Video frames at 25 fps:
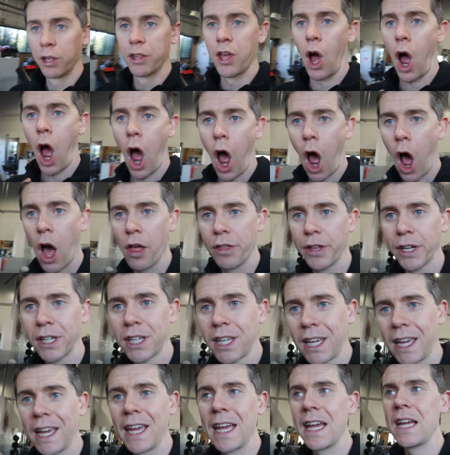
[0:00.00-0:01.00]
one of the other
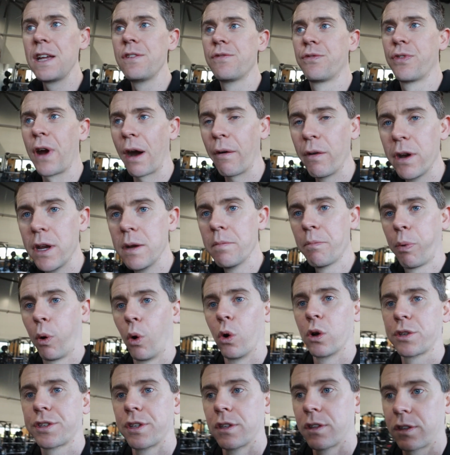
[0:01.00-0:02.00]
key, very
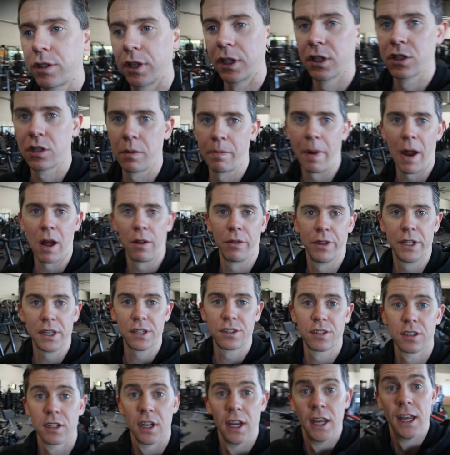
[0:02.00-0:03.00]
important things about
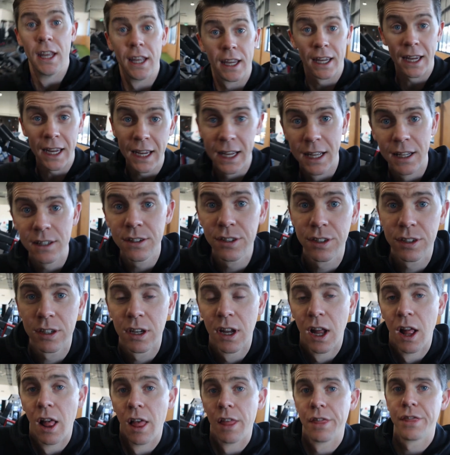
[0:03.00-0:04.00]
this
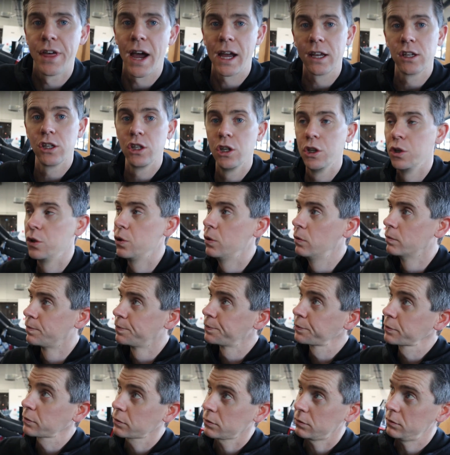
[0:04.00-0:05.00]
is that you
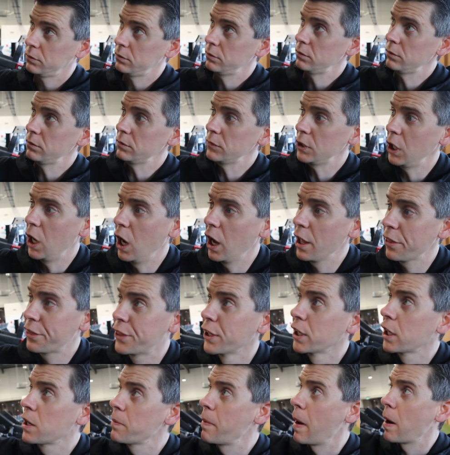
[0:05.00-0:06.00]
uh,
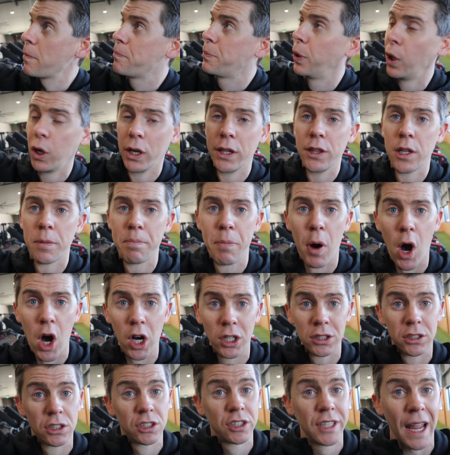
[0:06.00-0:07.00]
think about pulling the
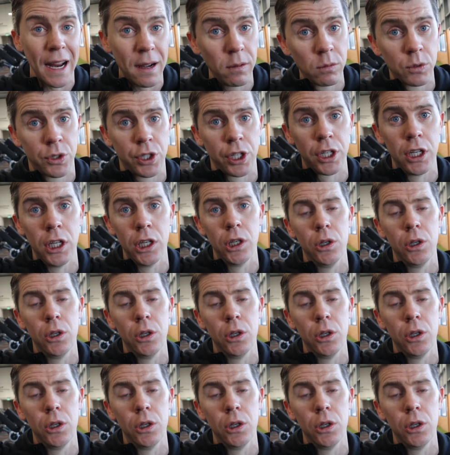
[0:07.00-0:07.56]
bar down to